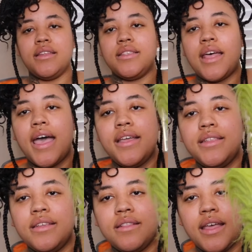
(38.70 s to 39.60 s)
the
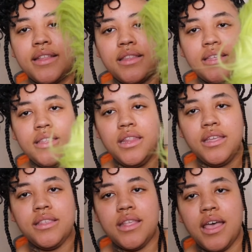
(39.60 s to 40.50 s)
slides look like this on the
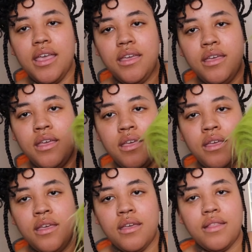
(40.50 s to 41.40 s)
inside,
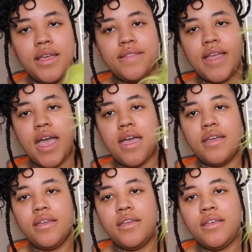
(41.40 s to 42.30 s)
like that.